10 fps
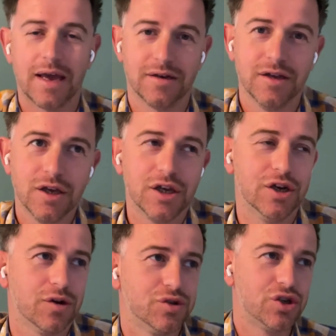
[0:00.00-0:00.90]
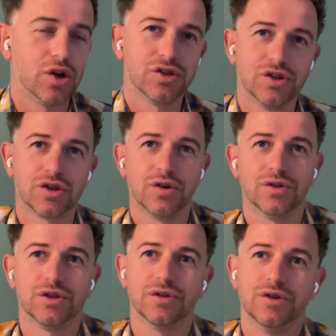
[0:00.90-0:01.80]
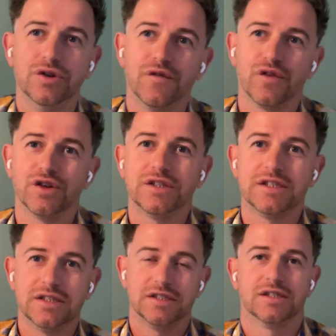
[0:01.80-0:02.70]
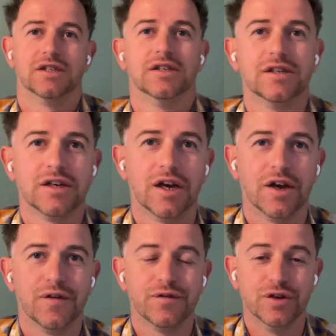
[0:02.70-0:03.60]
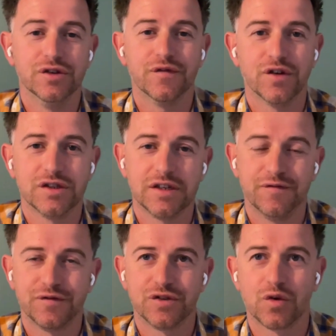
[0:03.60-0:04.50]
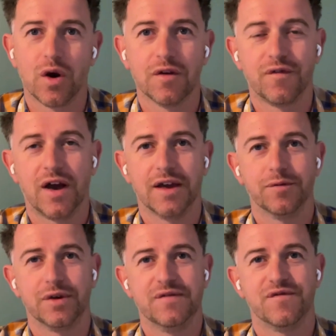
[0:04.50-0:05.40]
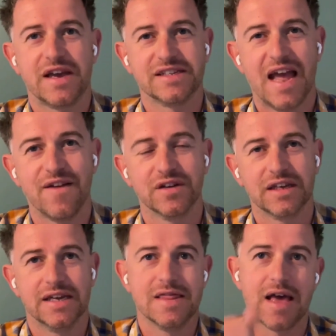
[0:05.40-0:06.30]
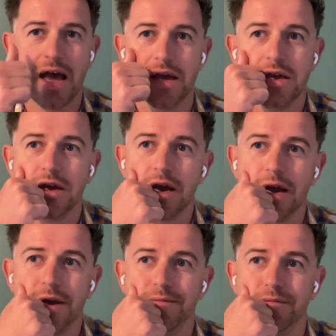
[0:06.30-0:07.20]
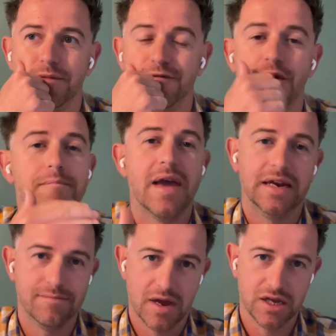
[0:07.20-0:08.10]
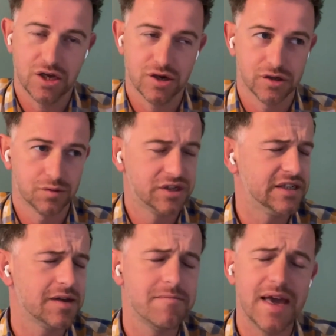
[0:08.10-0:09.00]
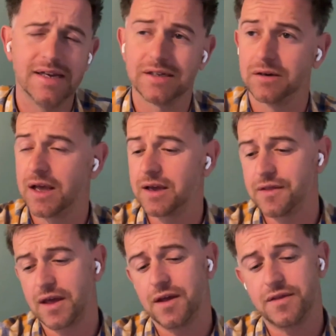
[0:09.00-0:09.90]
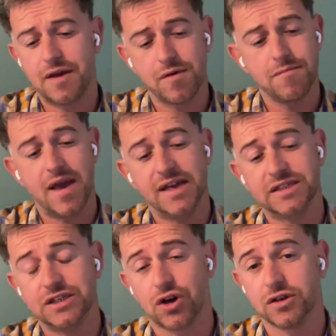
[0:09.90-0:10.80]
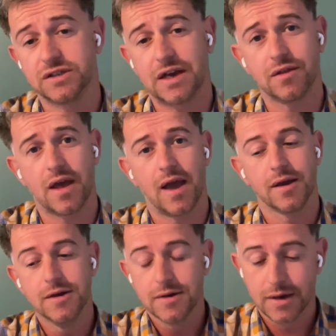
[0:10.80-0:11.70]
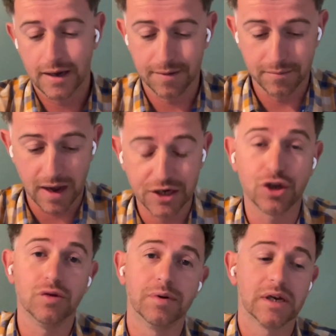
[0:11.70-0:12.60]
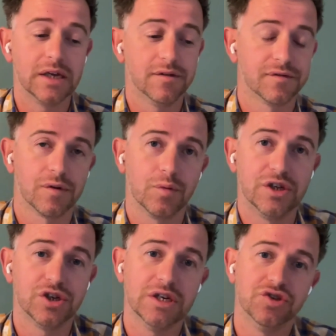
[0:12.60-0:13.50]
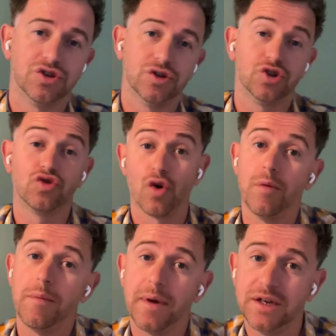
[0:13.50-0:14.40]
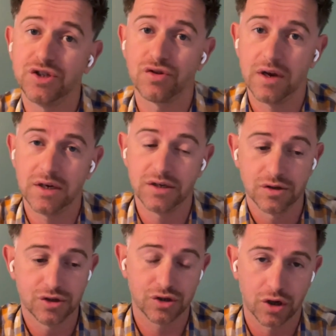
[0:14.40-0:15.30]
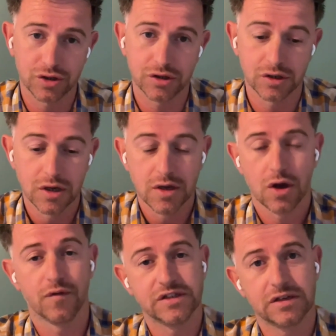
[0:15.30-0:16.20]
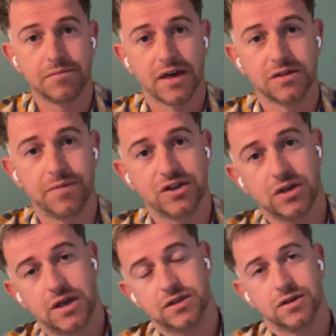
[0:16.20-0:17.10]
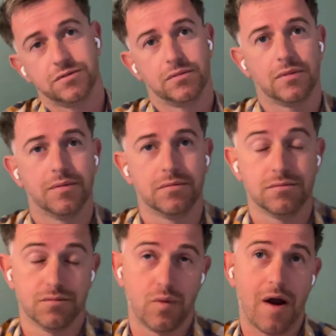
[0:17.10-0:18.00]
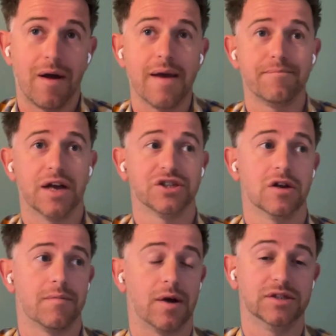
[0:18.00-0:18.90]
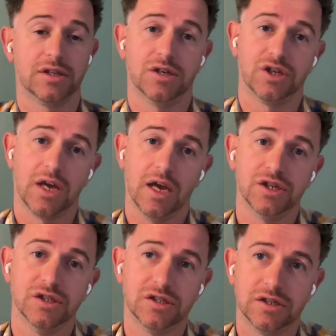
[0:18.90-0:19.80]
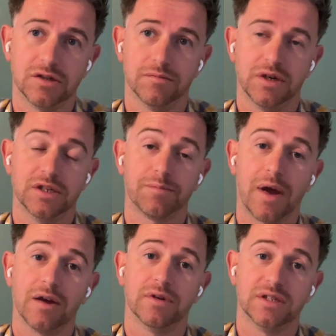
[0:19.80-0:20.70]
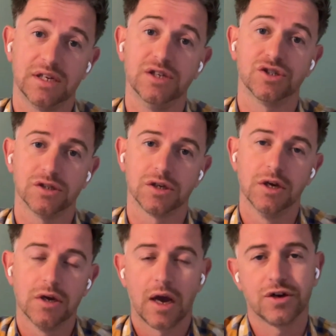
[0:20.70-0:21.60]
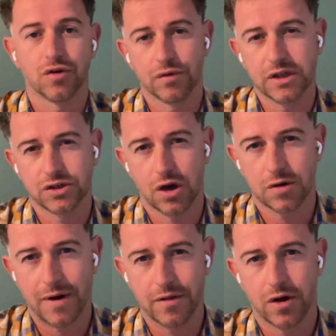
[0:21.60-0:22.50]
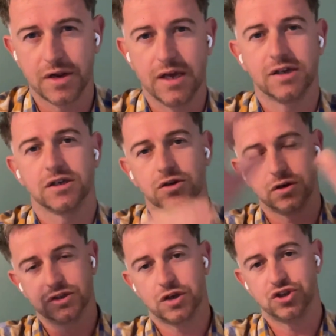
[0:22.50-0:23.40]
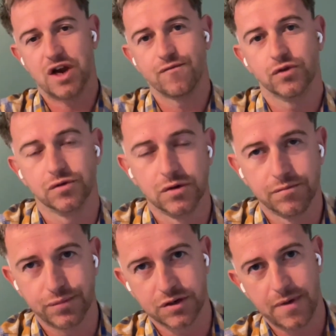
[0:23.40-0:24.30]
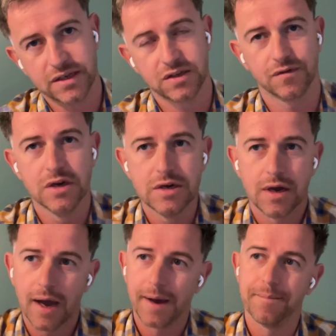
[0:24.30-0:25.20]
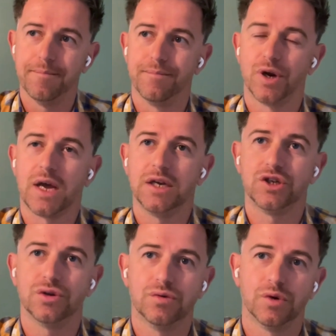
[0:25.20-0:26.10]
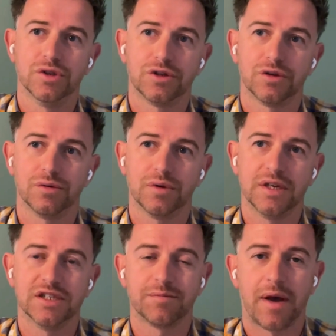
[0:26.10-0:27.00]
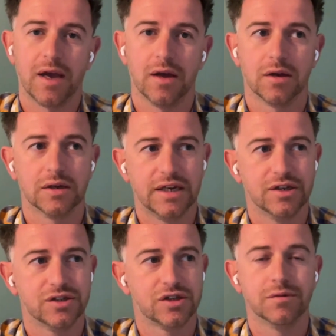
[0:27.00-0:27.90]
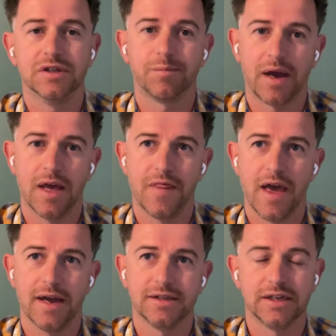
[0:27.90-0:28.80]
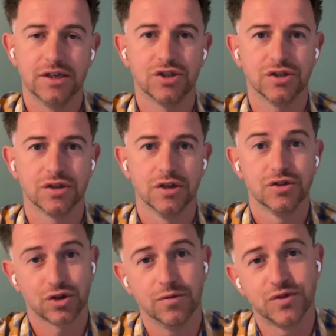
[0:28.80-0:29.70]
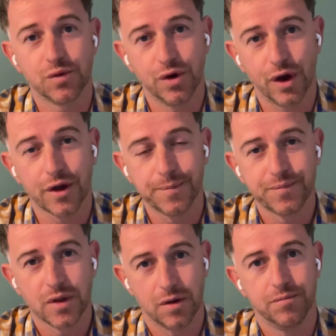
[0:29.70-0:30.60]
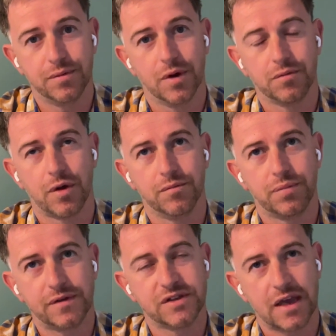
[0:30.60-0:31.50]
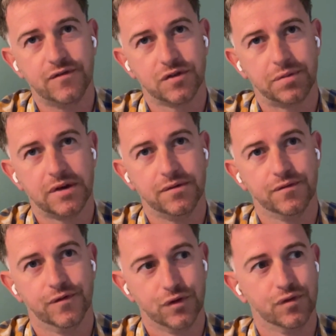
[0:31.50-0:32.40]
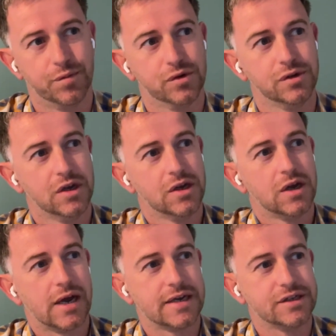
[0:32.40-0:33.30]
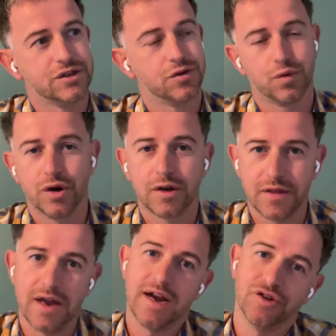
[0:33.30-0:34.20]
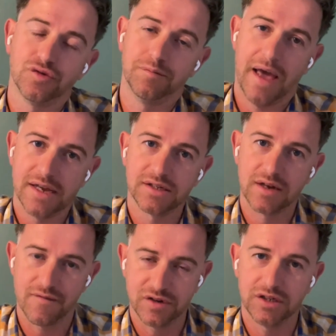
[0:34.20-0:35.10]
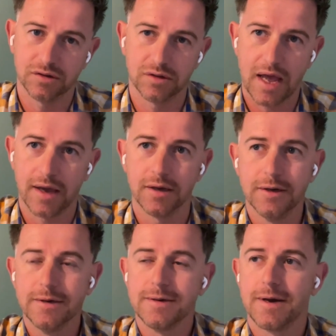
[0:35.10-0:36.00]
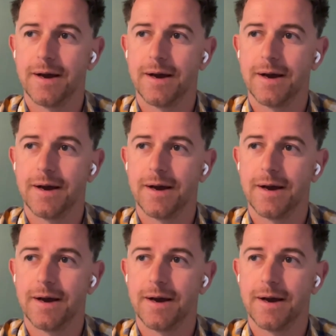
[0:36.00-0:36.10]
Yet, doctors go to university to qualify, and we invest heavily in that for many, many years, which is amazing. And there are amazing doctors out there. I do believe we should introduce trauma-based training to doctors. Obviously, my where I'm passionate about is the education system and inspiring teachers. I don't really talk about that on here because I do it as a general perspective. But I do want to inspire leaders to inspire their teachers to come to work and be safe to be vulnerable and to work at their natural best every single day.